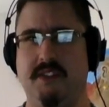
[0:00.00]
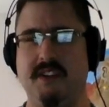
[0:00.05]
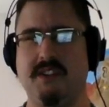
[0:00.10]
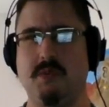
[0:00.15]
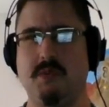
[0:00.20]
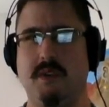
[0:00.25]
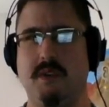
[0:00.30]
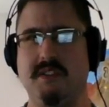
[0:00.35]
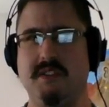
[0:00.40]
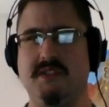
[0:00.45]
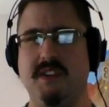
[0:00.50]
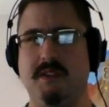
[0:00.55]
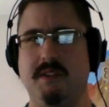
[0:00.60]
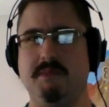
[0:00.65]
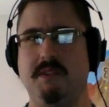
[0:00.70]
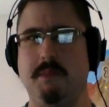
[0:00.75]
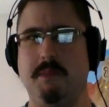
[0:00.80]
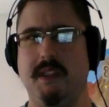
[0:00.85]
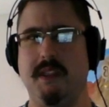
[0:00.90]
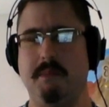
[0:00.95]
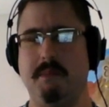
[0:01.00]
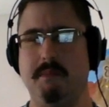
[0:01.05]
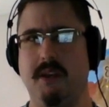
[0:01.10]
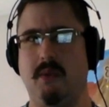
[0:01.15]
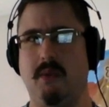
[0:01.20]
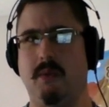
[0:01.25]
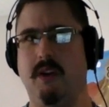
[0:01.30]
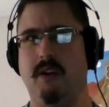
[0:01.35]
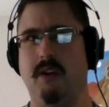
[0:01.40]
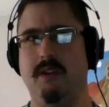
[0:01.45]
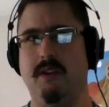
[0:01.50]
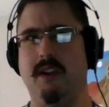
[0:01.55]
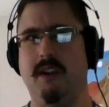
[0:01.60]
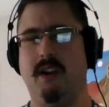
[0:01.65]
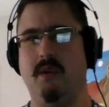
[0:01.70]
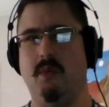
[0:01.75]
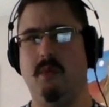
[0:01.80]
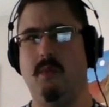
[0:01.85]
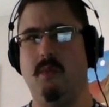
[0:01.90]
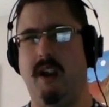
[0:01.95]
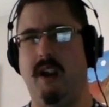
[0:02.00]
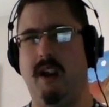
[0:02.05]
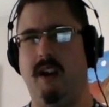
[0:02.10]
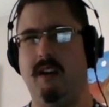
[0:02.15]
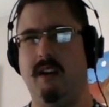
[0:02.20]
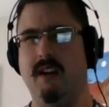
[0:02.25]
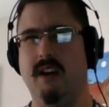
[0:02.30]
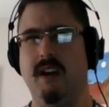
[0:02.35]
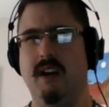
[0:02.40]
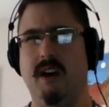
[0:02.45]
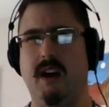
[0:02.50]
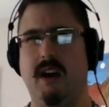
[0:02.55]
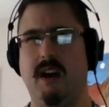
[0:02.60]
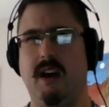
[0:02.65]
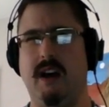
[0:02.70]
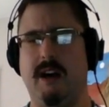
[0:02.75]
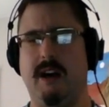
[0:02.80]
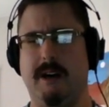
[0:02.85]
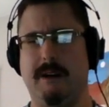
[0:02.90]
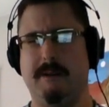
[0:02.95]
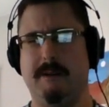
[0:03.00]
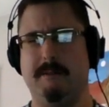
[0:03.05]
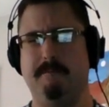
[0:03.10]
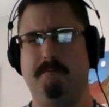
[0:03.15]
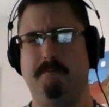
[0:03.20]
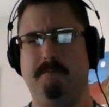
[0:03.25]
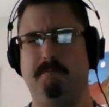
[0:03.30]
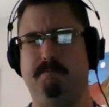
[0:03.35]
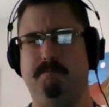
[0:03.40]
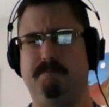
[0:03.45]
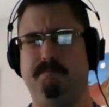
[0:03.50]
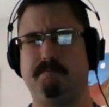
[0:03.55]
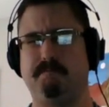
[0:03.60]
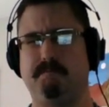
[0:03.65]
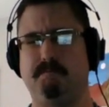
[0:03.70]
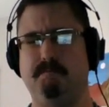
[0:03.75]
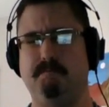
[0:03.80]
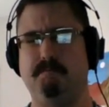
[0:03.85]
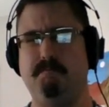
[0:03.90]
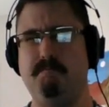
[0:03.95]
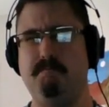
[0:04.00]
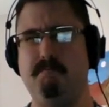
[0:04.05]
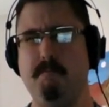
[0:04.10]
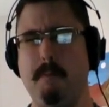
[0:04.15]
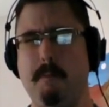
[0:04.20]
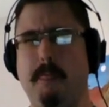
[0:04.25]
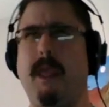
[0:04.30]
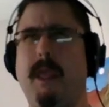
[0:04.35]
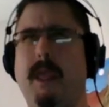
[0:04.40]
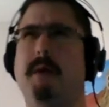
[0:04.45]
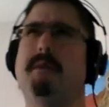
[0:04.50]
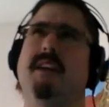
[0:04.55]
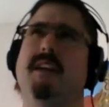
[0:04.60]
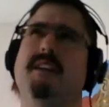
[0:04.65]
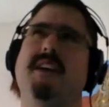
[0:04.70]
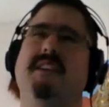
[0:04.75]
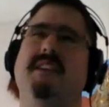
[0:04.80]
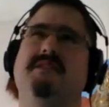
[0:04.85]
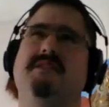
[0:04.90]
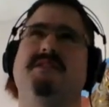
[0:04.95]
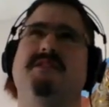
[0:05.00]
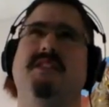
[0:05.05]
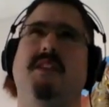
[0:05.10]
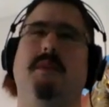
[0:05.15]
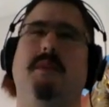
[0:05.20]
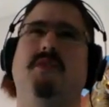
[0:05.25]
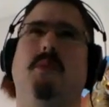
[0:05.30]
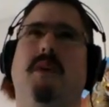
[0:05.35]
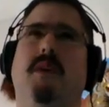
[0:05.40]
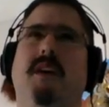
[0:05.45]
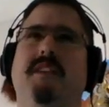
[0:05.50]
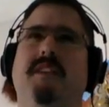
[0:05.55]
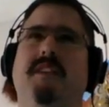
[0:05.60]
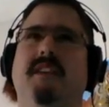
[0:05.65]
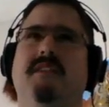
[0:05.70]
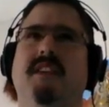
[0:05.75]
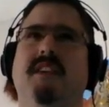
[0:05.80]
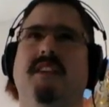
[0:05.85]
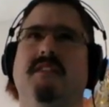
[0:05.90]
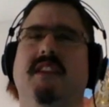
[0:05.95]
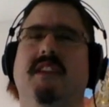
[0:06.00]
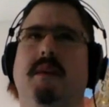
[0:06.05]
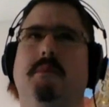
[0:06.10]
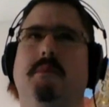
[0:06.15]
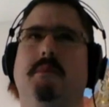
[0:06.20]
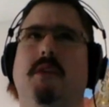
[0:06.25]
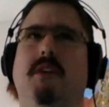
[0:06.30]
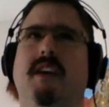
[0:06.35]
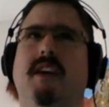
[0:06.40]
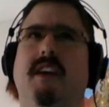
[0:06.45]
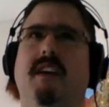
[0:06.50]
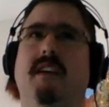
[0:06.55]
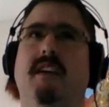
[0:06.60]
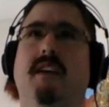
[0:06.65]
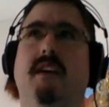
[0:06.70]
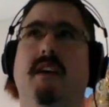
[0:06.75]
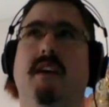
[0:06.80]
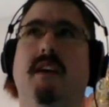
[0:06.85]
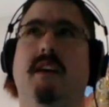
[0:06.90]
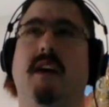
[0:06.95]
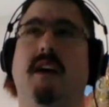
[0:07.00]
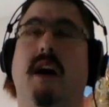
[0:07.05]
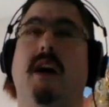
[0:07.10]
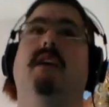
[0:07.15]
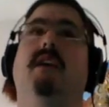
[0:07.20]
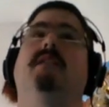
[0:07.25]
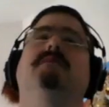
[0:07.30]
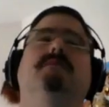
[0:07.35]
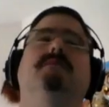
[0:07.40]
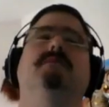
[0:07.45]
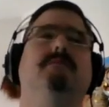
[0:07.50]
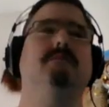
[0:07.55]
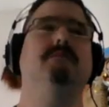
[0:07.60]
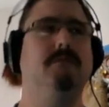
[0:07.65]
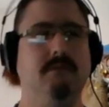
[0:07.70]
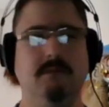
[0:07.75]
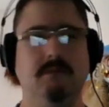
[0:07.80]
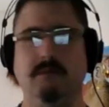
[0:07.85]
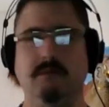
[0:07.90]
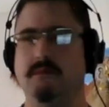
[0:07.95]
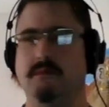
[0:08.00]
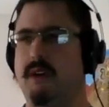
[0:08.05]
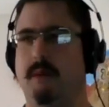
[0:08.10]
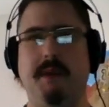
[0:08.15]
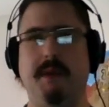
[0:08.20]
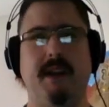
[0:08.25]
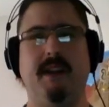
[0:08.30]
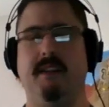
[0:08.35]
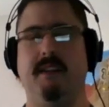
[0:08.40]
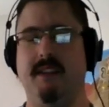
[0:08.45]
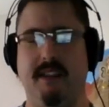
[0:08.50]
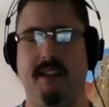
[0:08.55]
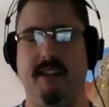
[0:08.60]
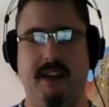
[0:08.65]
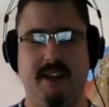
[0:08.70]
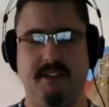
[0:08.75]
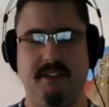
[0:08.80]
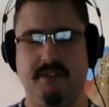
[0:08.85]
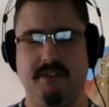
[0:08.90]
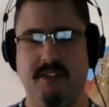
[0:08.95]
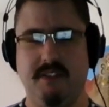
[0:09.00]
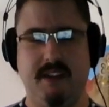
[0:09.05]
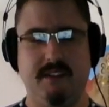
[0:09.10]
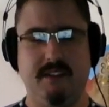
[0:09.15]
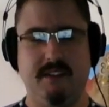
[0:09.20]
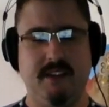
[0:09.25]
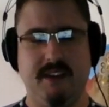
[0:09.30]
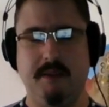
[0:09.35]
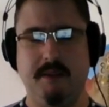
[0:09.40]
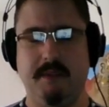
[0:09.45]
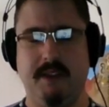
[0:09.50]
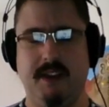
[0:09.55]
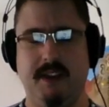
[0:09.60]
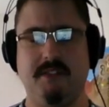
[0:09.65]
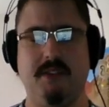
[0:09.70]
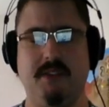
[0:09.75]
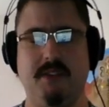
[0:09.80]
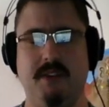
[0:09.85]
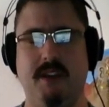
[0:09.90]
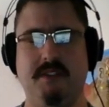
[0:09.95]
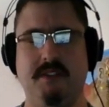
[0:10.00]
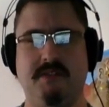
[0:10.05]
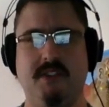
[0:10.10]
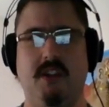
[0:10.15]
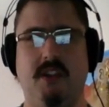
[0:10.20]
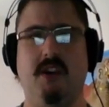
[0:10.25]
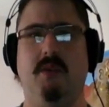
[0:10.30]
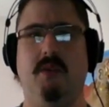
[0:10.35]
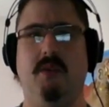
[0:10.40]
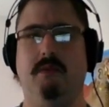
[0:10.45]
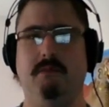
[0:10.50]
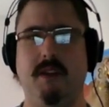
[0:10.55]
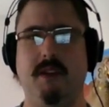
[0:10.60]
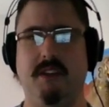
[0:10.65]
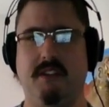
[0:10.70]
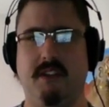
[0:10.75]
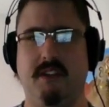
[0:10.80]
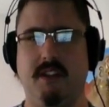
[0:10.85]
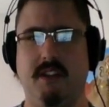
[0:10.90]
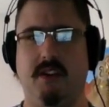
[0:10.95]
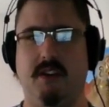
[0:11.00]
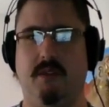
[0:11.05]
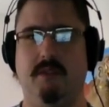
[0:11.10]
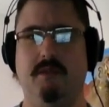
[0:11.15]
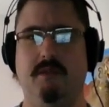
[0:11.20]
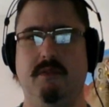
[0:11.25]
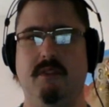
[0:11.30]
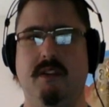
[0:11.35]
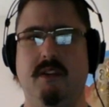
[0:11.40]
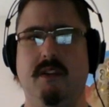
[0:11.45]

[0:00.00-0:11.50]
This one seems to be the middle road here, where I'm going to ask, see which one this is that I'm looking at. Immediately the answer, they gave me the answer, he's clone. He's a clone.